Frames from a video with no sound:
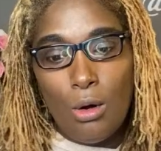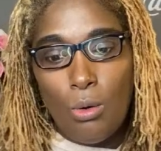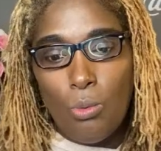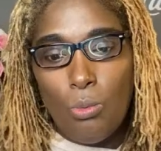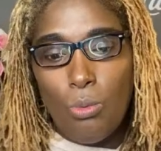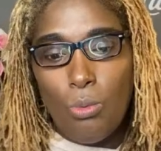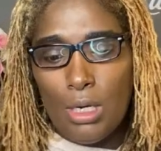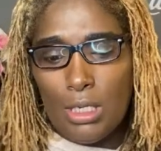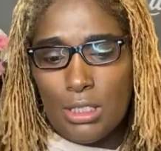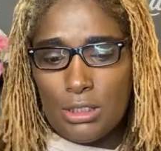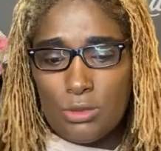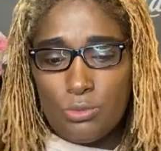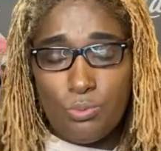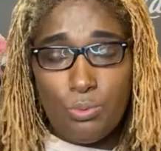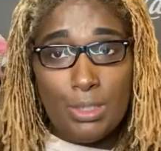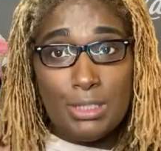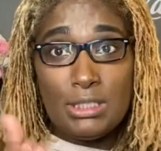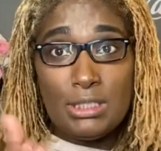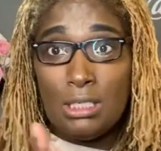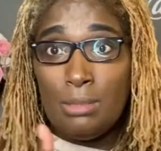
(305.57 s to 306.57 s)
was
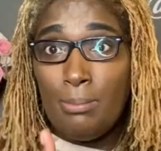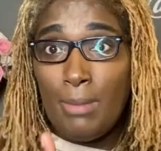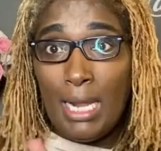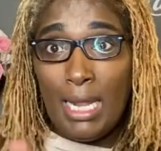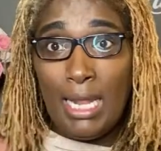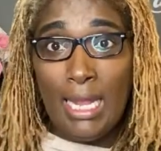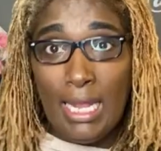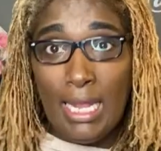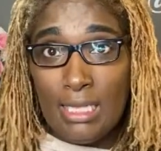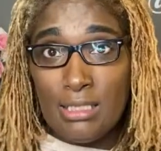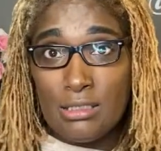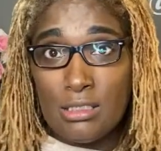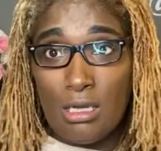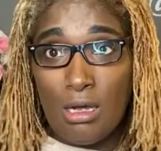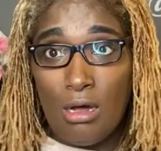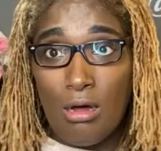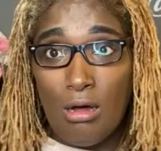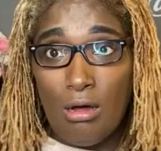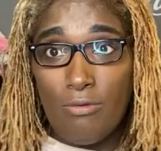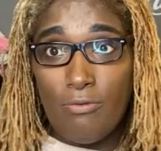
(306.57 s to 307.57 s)
rinsing my hands
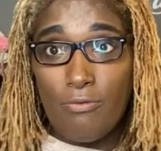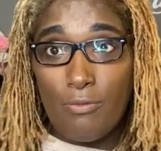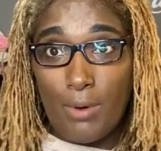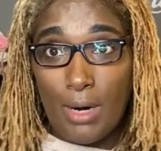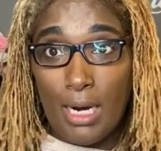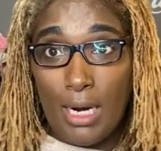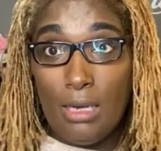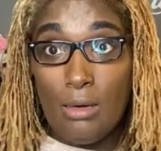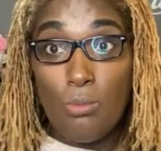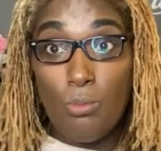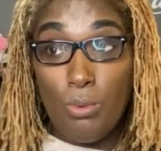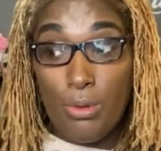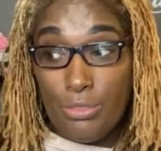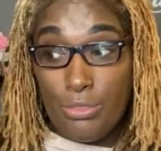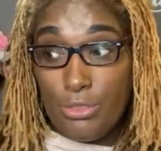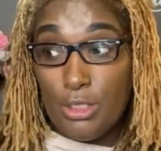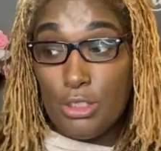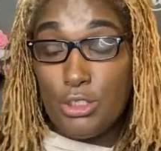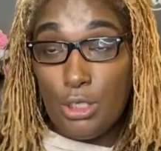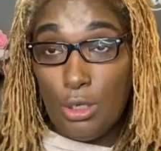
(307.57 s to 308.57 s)
off, right,
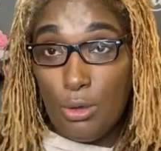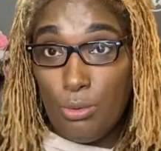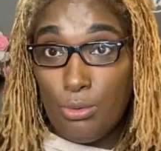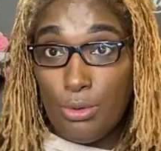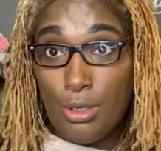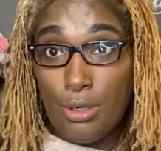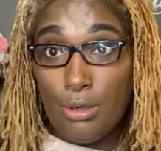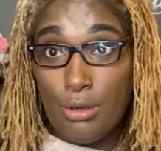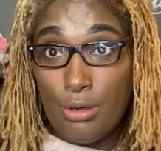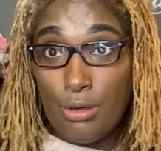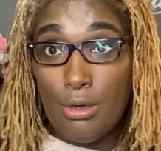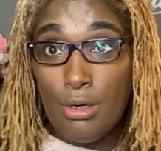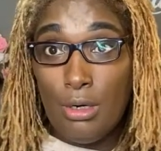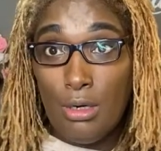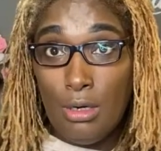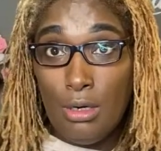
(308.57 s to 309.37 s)
with the toner,